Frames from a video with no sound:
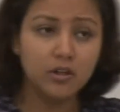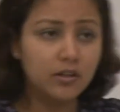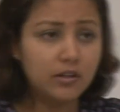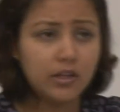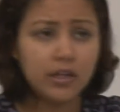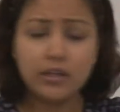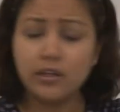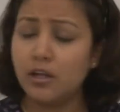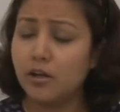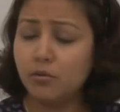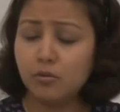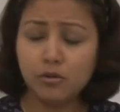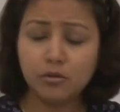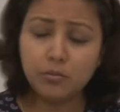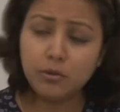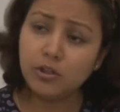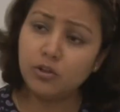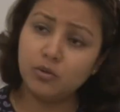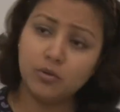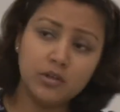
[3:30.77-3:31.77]
then there would
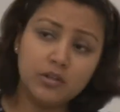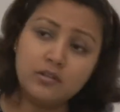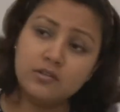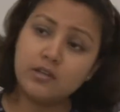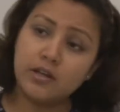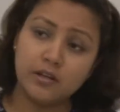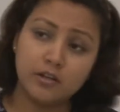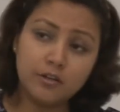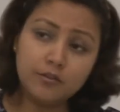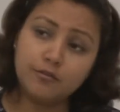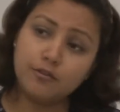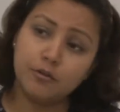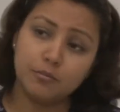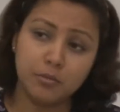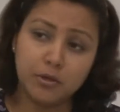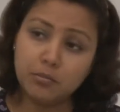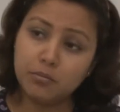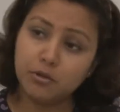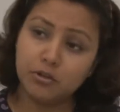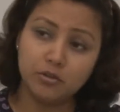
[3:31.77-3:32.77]
be no incentive for
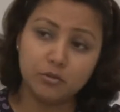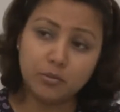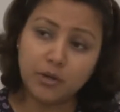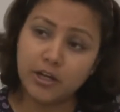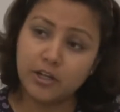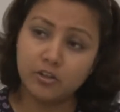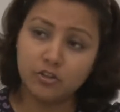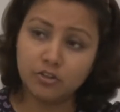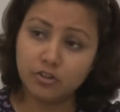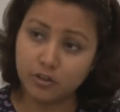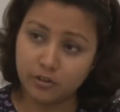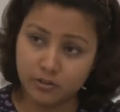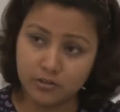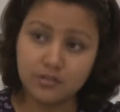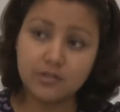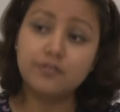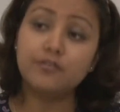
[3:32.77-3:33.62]
people to buy insurance.